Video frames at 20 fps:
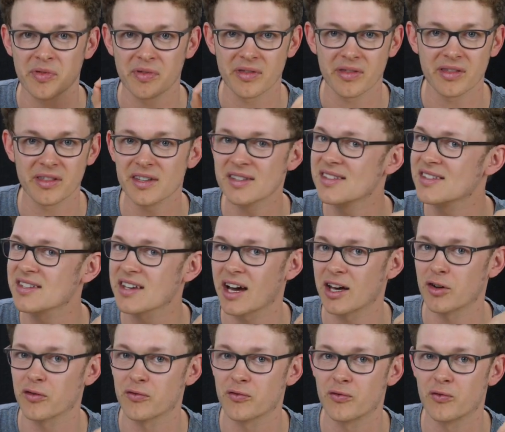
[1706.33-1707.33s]
This is
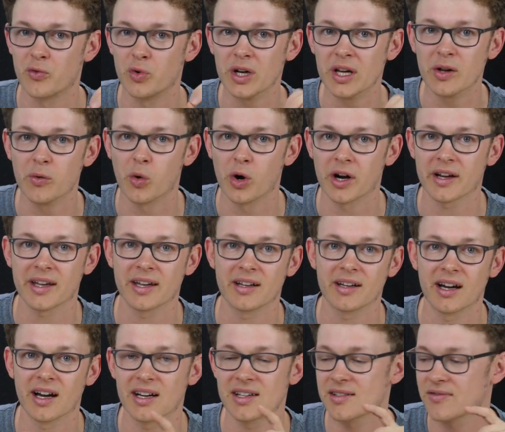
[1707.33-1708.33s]
kind of really working
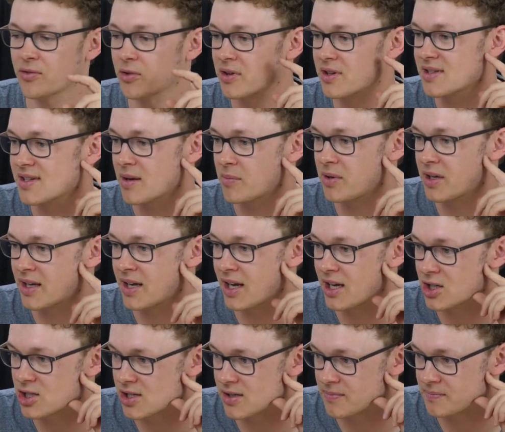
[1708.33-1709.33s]
nice for this
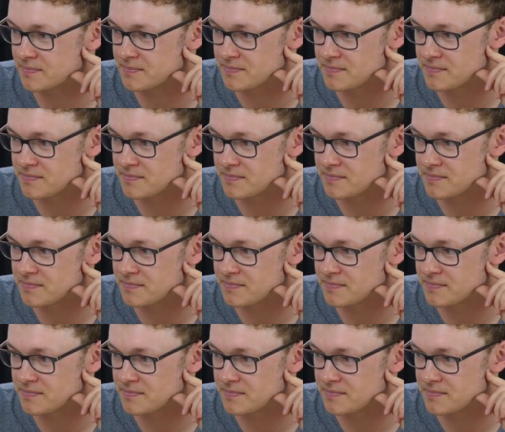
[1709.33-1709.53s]
application.